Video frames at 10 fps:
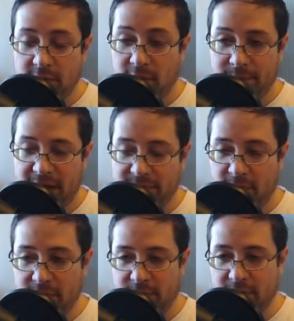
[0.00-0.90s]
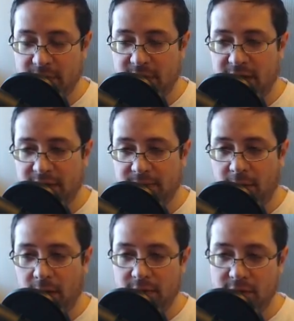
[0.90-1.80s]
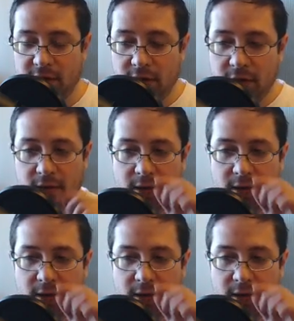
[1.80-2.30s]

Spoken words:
not passed pawns, but these connected pawns here.